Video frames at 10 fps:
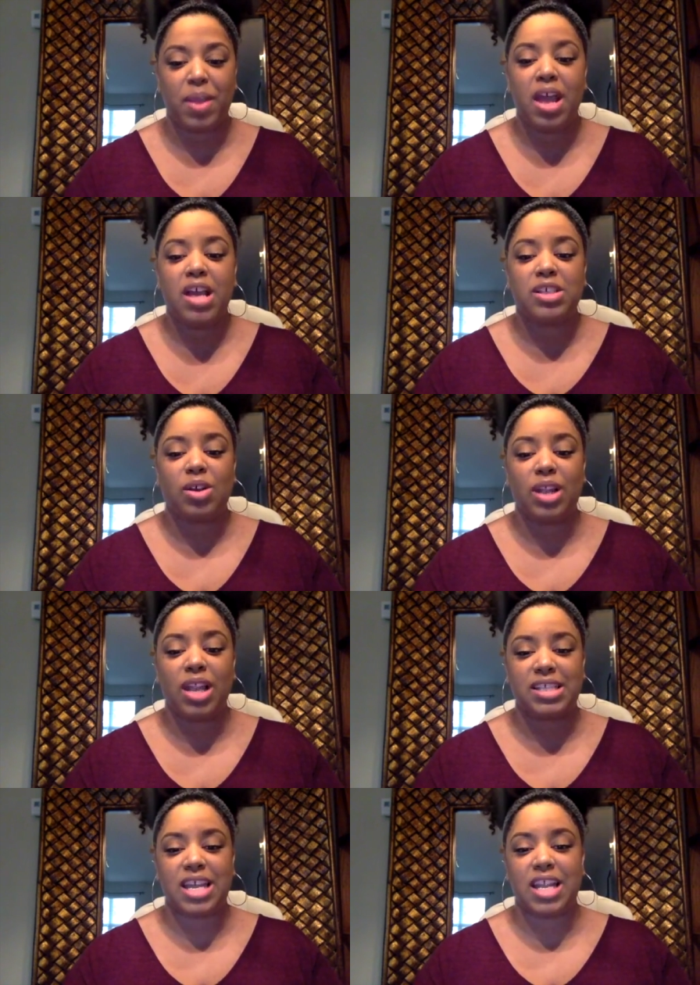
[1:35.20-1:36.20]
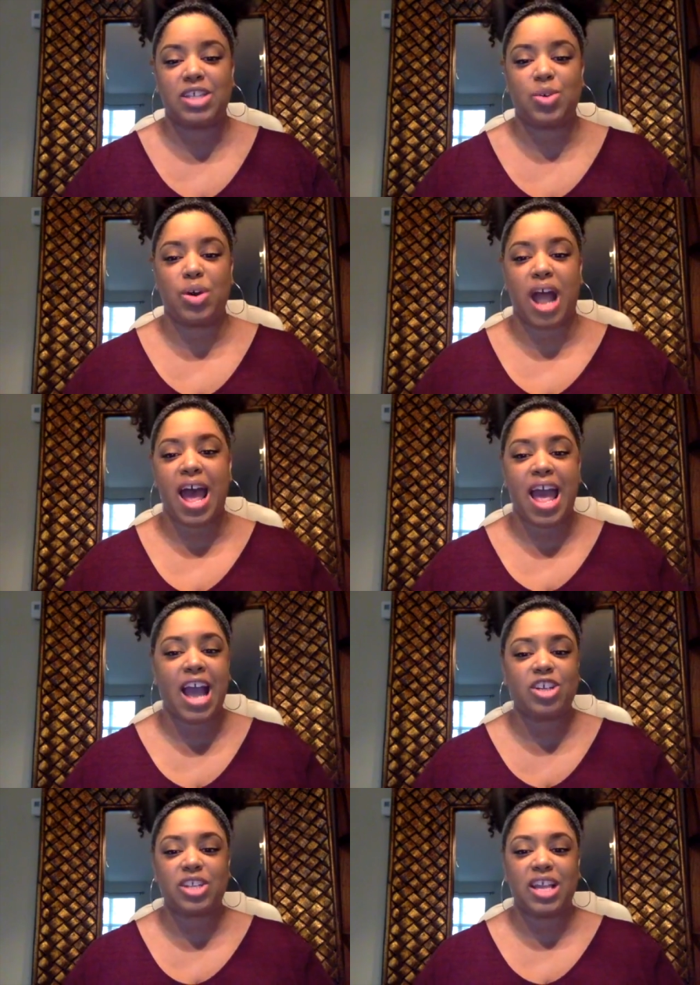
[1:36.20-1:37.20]
So let's get into it. I
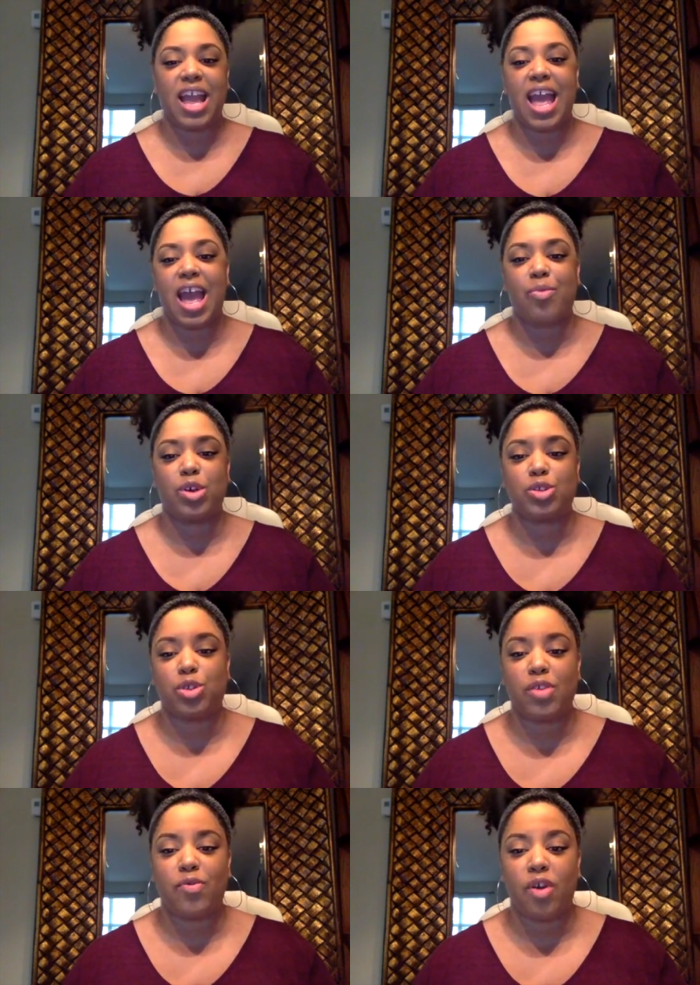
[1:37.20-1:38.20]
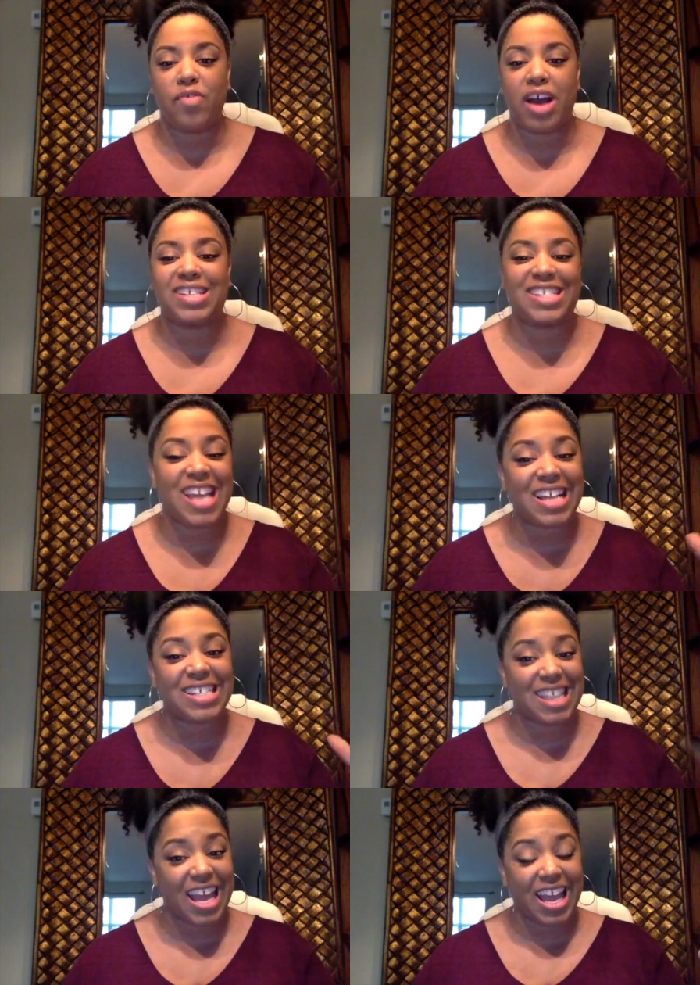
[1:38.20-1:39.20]
actually have 6
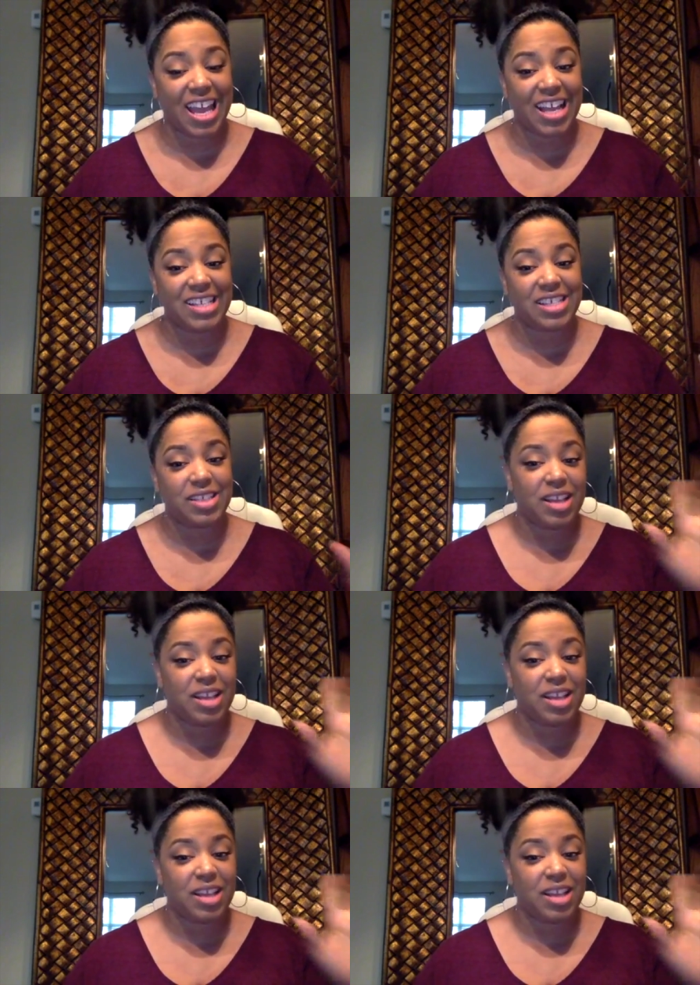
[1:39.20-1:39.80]
things.